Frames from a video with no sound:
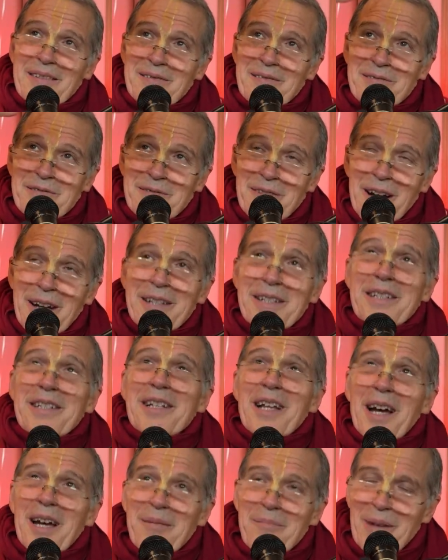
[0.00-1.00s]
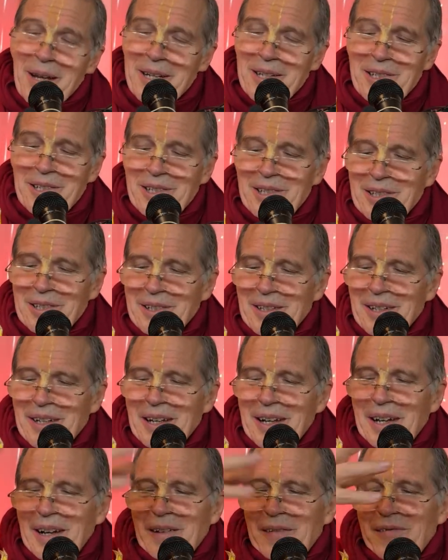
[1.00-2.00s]
one dimension,
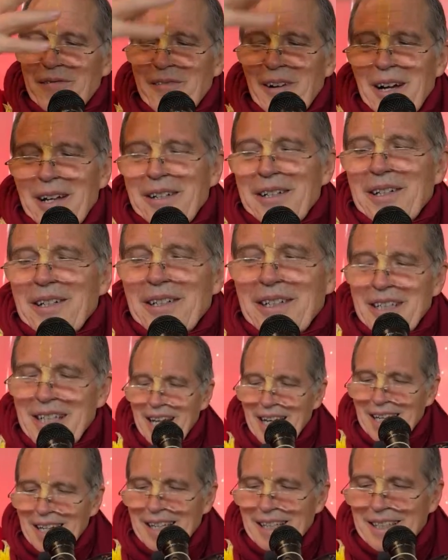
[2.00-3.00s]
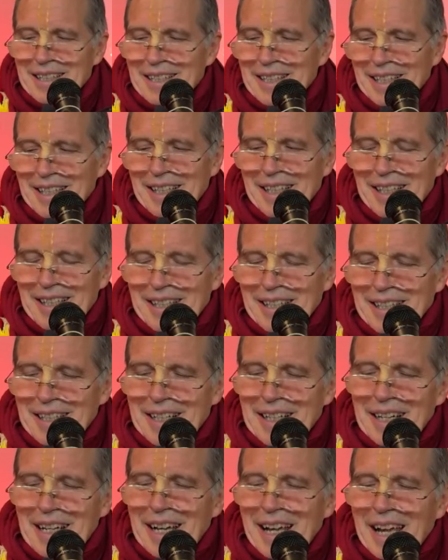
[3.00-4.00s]
one reality,
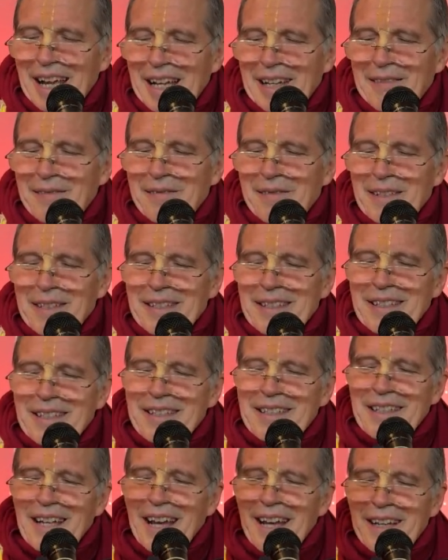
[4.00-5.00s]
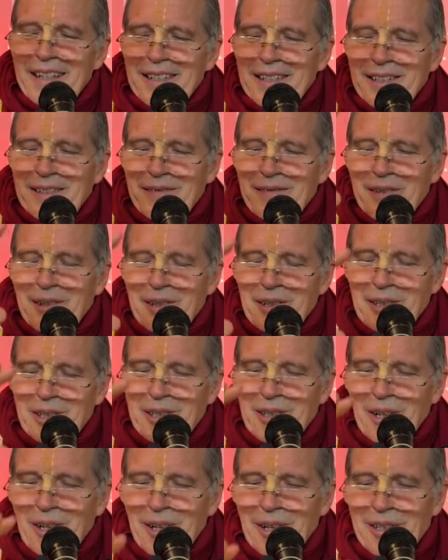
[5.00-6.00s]
and visits us for a
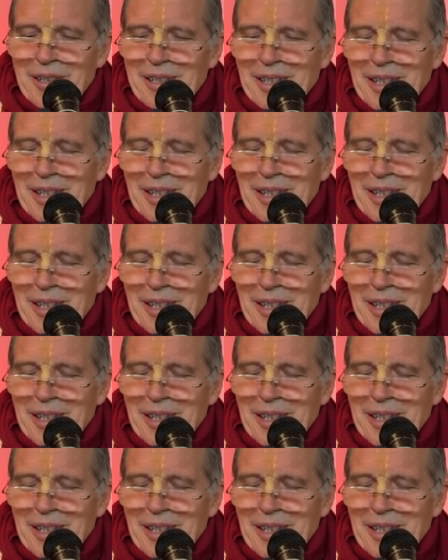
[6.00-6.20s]
short